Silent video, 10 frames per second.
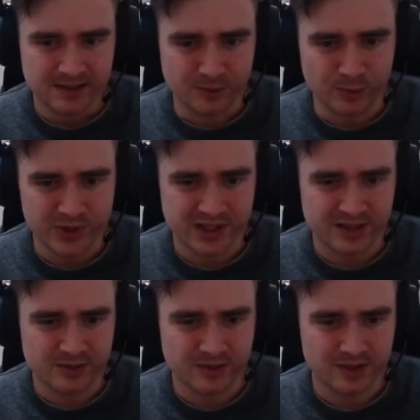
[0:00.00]
I wish I
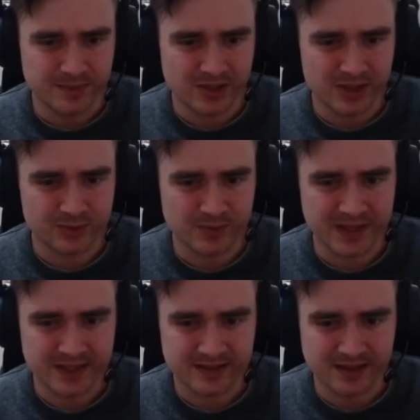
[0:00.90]
didn't draw him because we
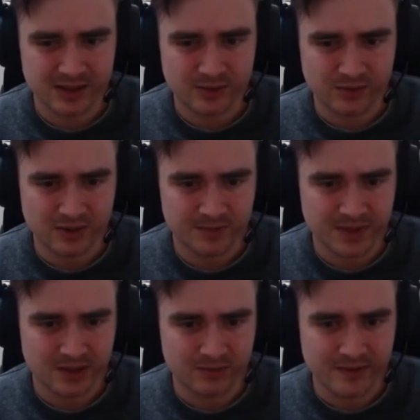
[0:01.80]
might not draw him
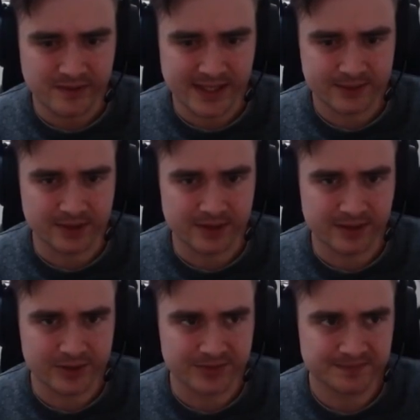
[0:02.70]
now with this Astral
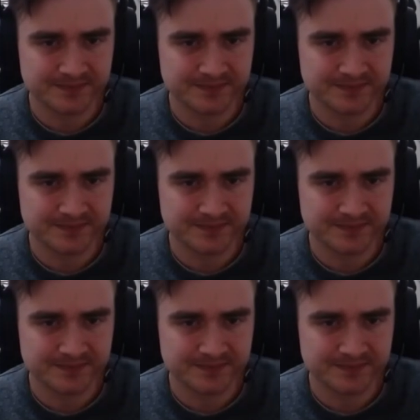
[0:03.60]
Incursion.